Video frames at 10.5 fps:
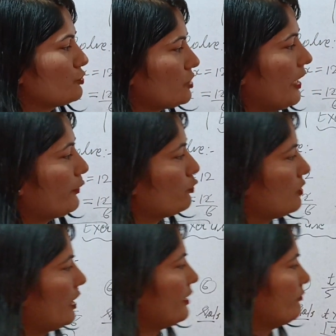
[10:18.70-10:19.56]
So try
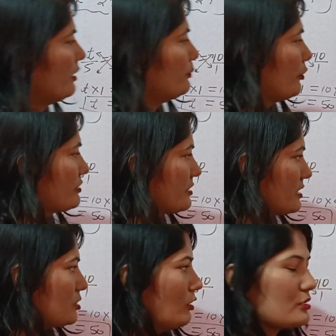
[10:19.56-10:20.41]
to write
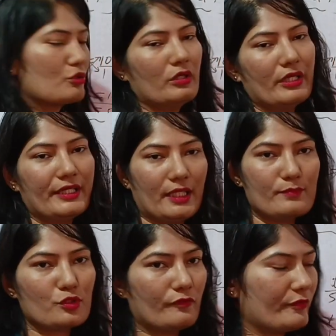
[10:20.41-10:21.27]
1.6 also in
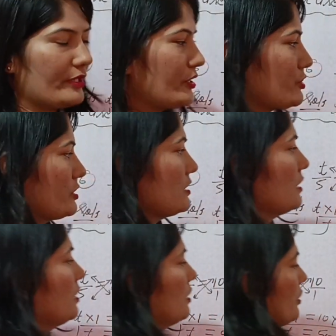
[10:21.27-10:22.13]
terms of fraction.
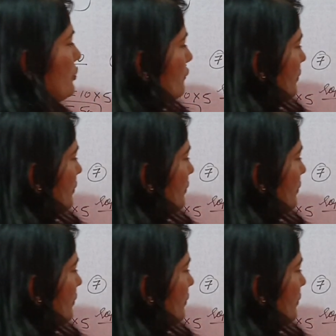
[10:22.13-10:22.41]
So